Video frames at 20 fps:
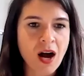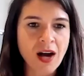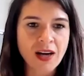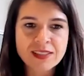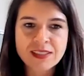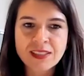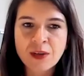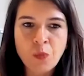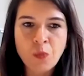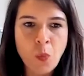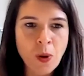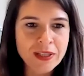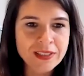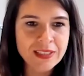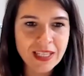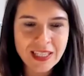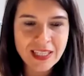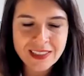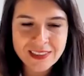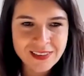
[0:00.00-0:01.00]
I said,
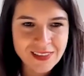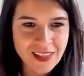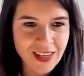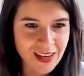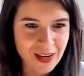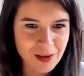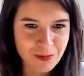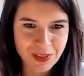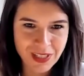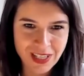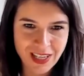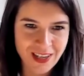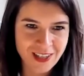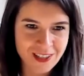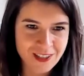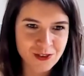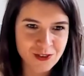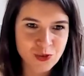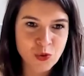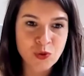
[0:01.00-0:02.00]
what is 10
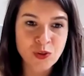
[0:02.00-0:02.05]
applications?